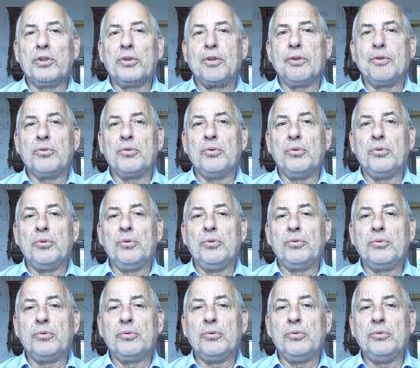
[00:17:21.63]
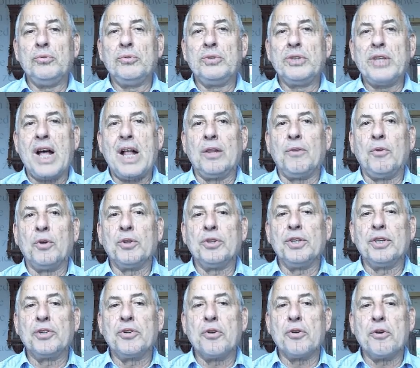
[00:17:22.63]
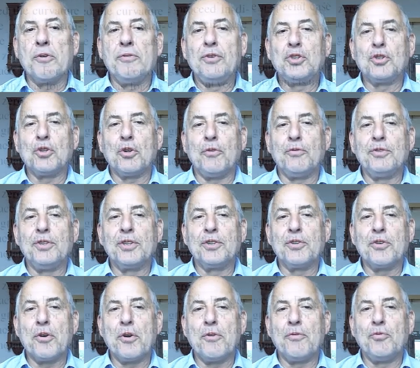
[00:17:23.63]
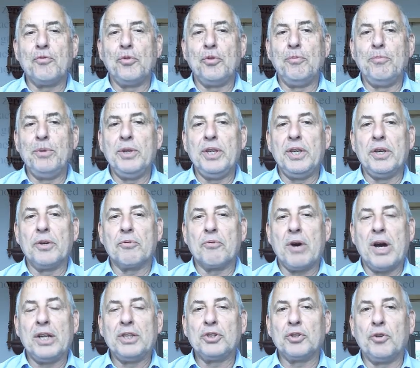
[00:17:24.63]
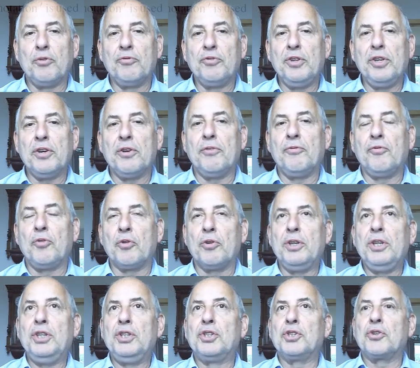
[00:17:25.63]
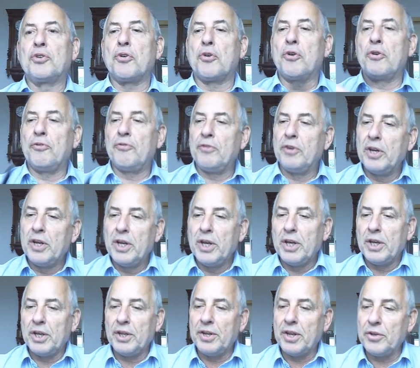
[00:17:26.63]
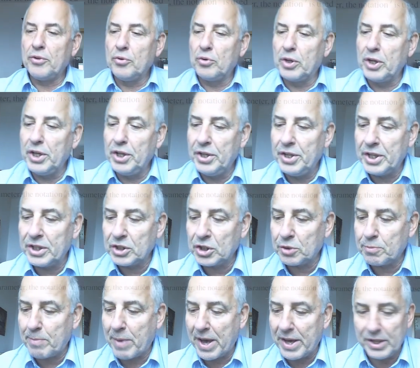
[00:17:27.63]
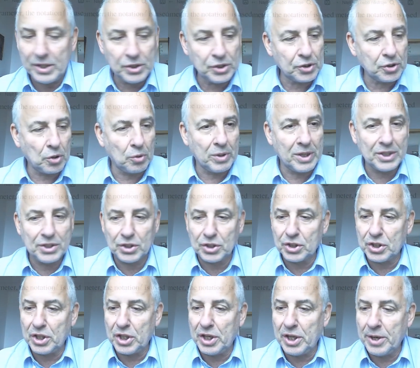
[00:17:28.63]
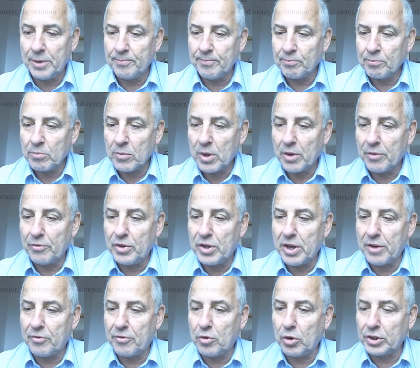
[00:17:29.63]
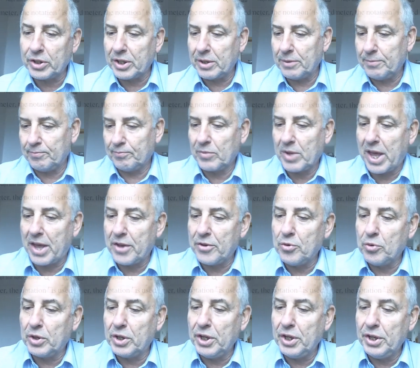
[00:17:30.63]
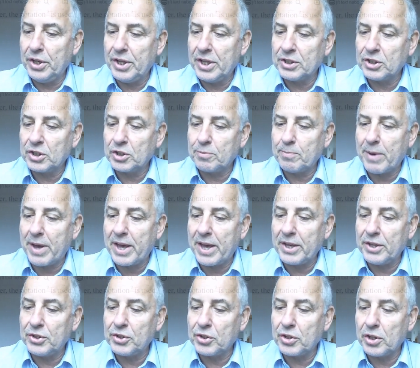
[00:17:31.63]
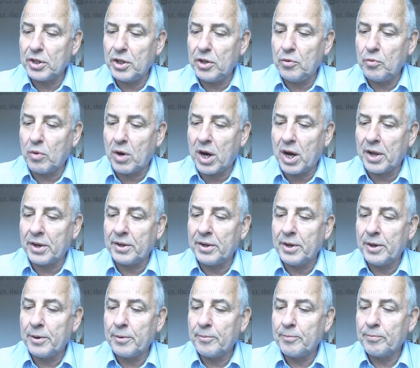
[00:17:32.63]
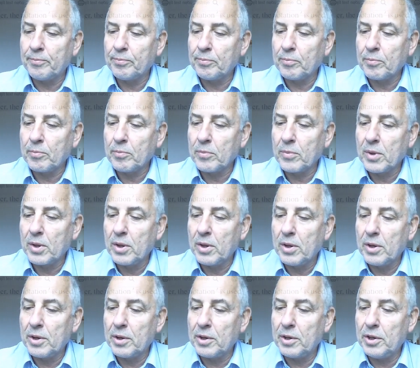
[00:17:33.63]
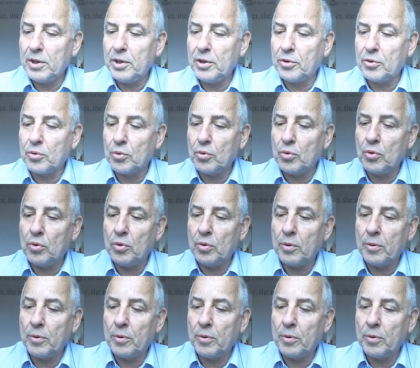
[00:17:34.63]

to tell what the curvature of the curve would be, right? So for each curve in a Euclidean space, so let's see, we have got a Euclidean space E1, E2,